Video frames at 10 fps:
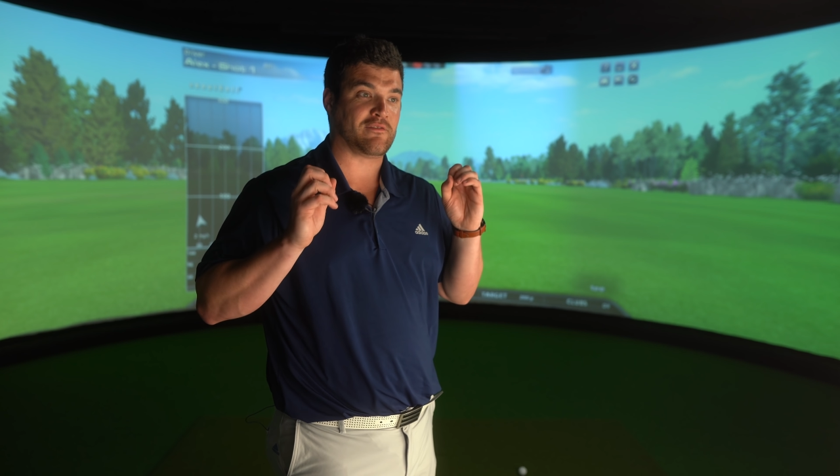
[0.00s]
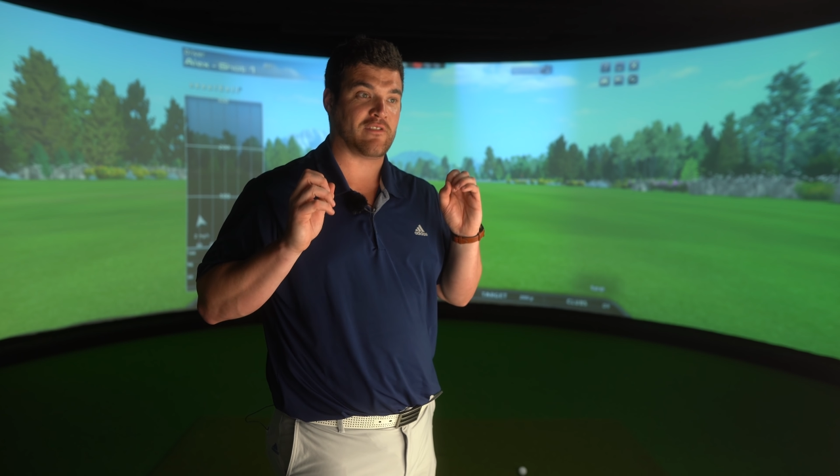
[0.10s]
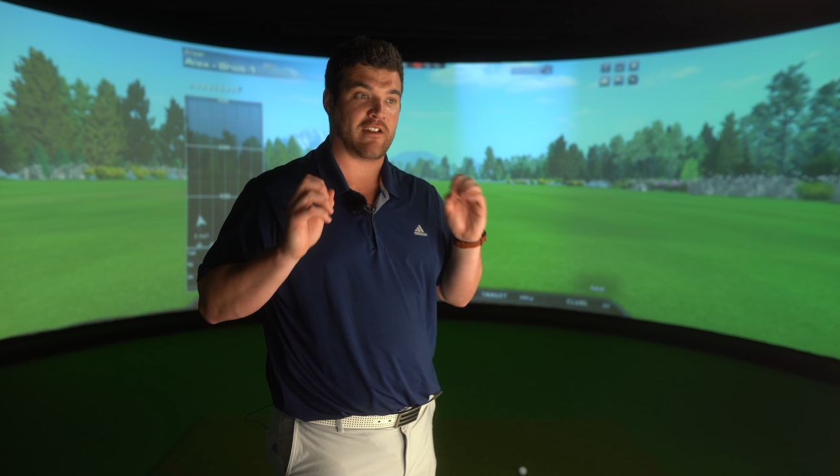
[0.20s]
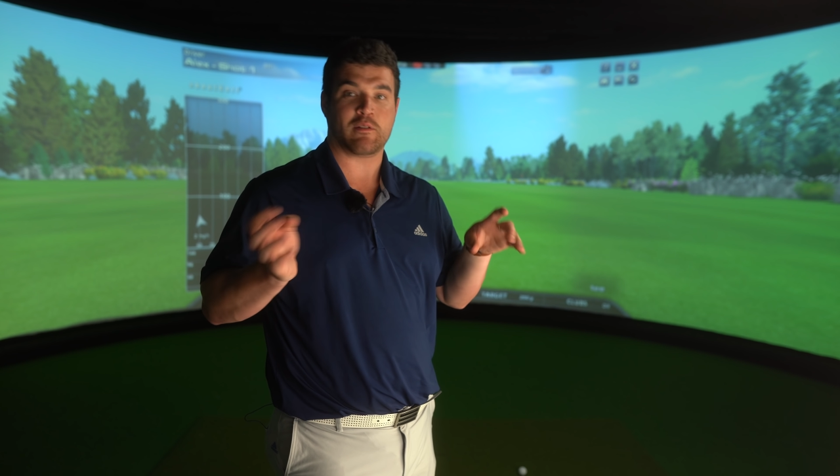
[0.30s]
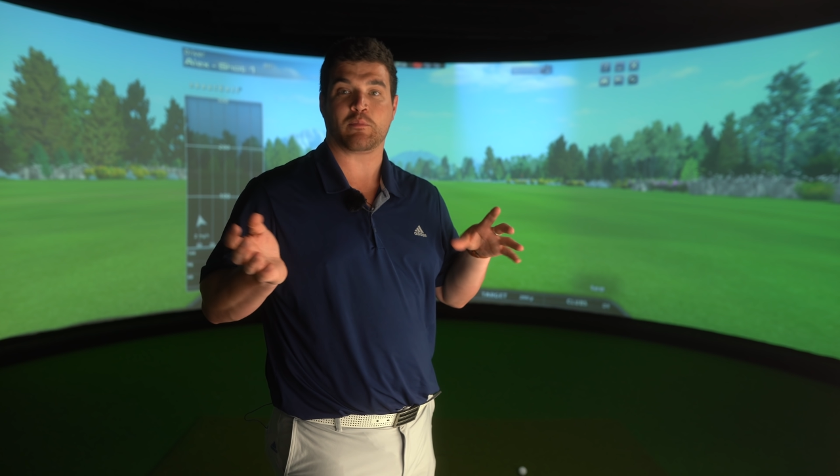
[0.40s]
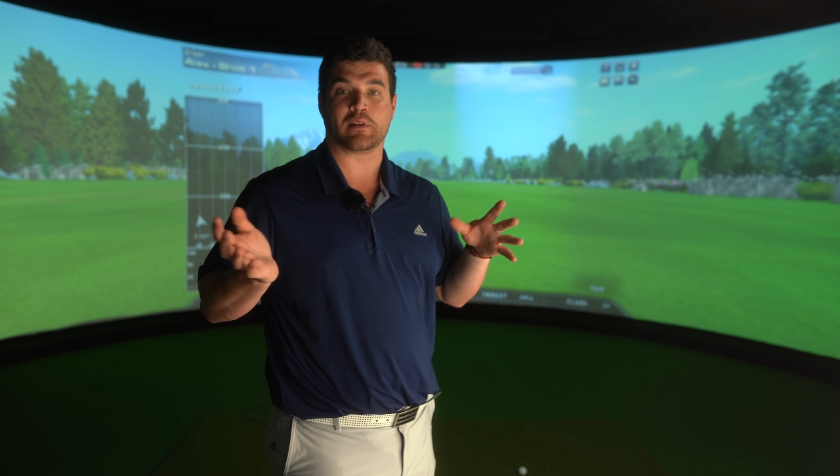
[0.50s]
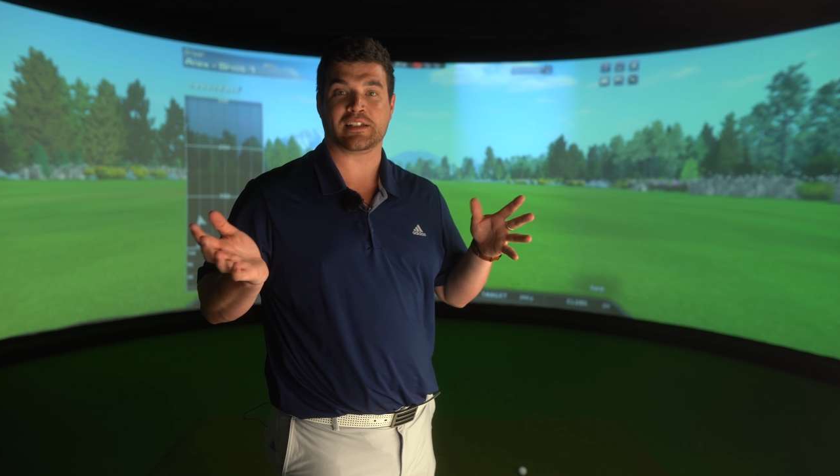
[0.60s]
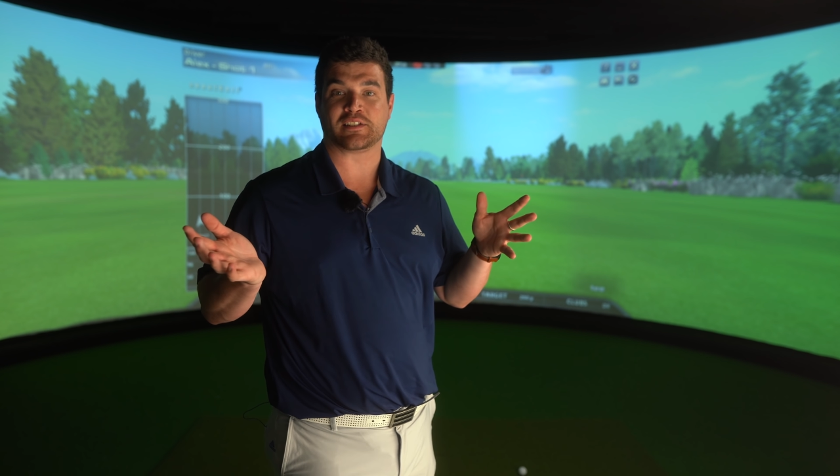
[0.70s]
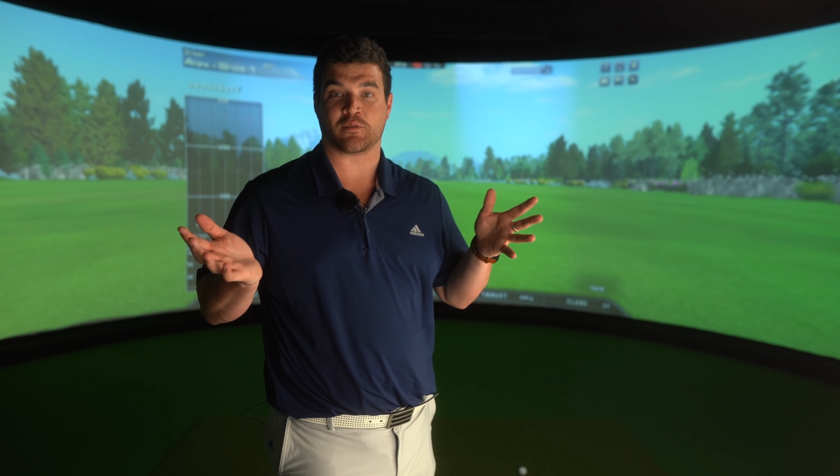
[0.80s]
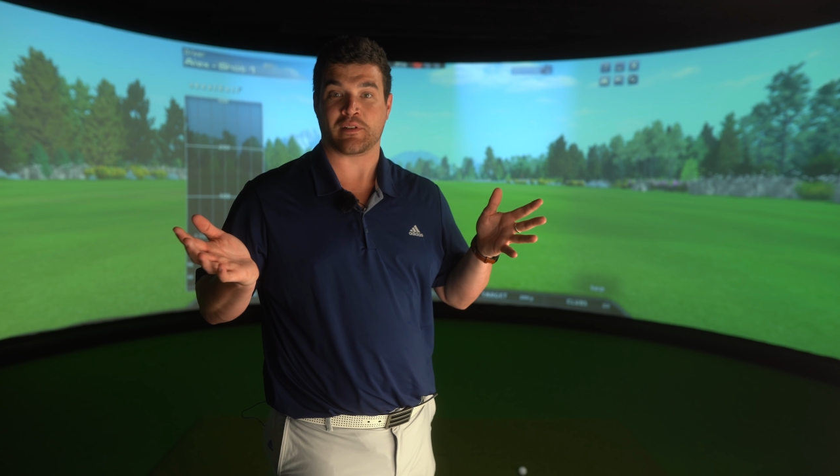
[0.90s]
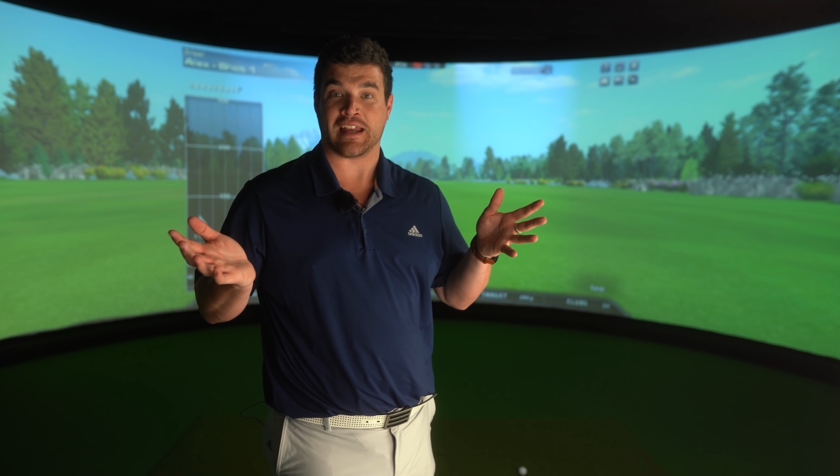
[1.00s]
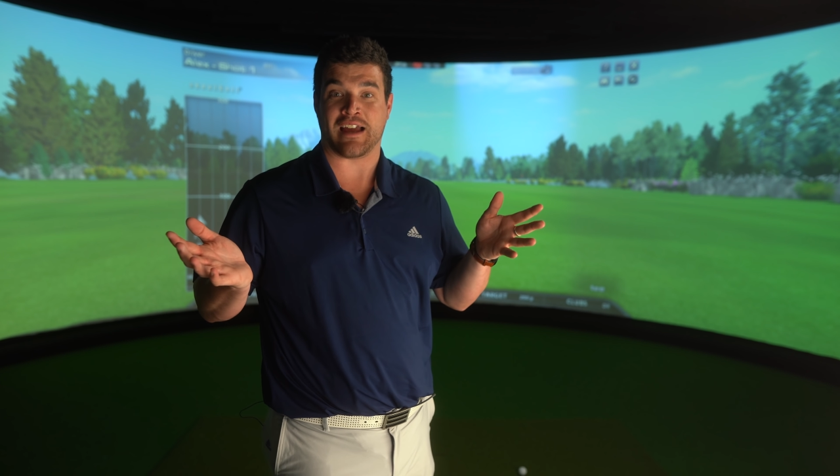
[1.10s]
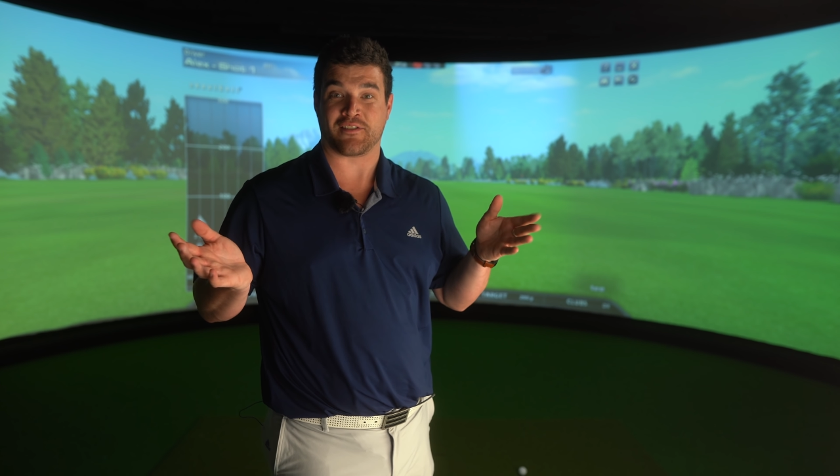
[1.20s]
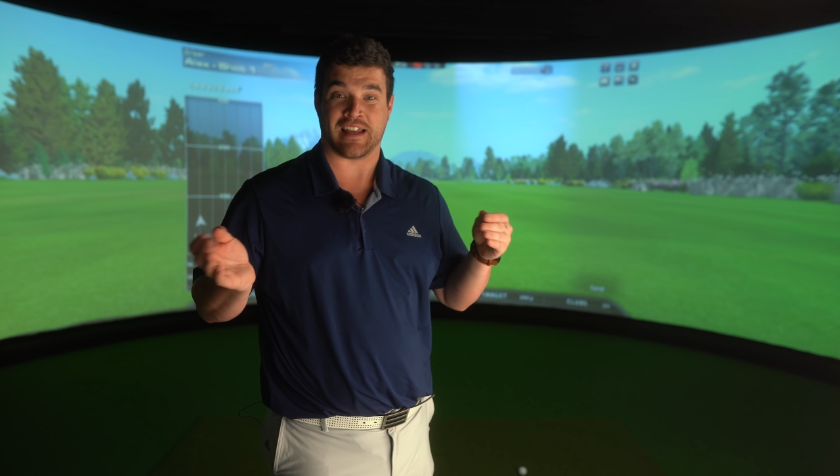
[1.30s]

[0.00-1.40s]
very pleased to announce